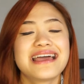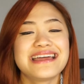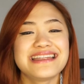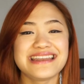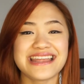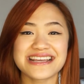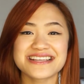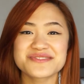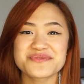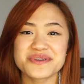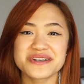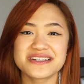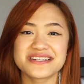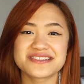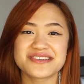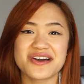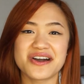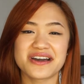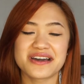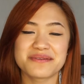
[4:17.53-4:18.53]
Next, we're going to
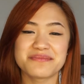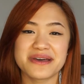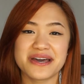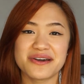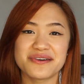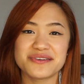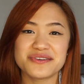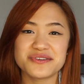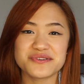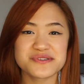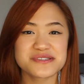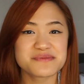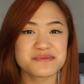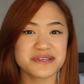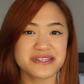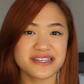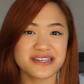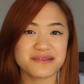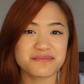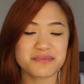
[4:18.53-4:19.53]
talk about
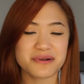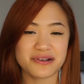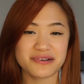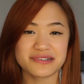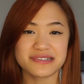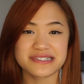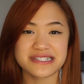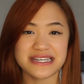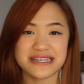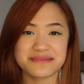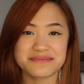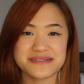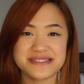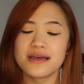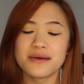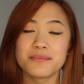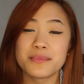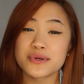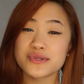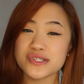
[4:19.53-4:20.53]
usability prototypes.
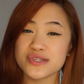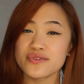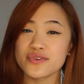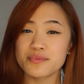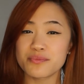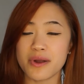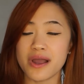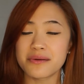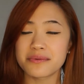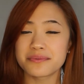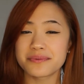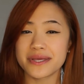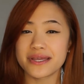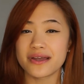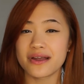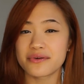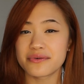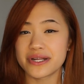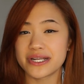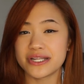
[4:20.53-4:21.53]
Most of you probably
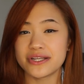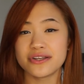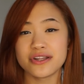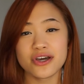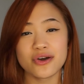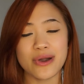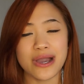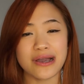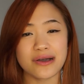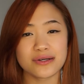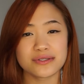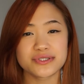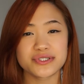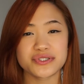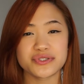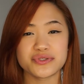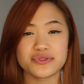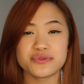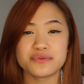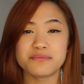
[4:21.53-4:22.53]
already know how
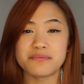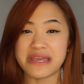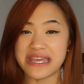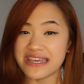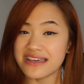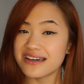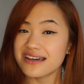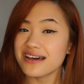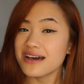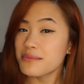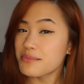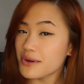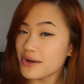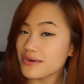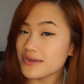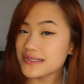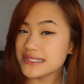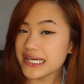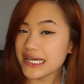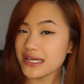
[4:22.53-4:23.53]
to make a
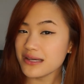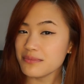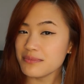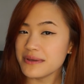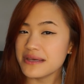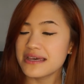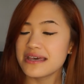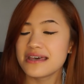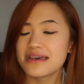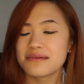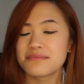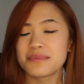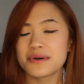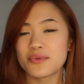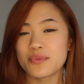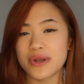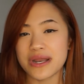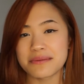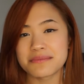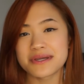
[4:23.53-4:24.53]
prototype, but
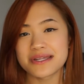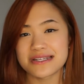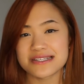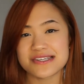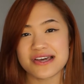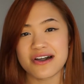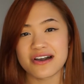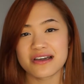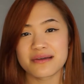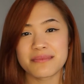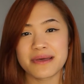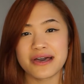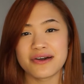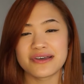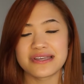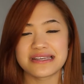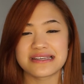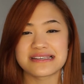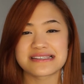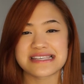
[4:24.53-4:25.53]
what I'm going to talk
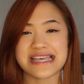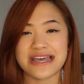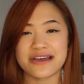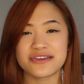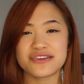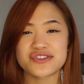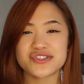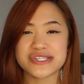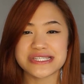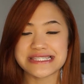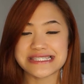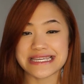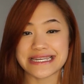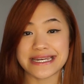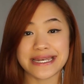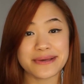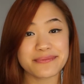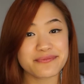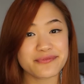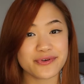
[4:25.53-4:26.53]
about is how you should set
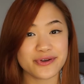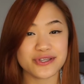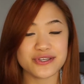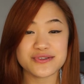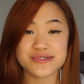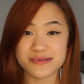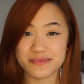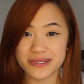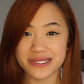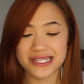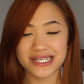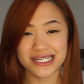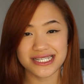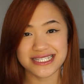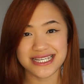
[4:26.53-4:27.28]
it up for a usability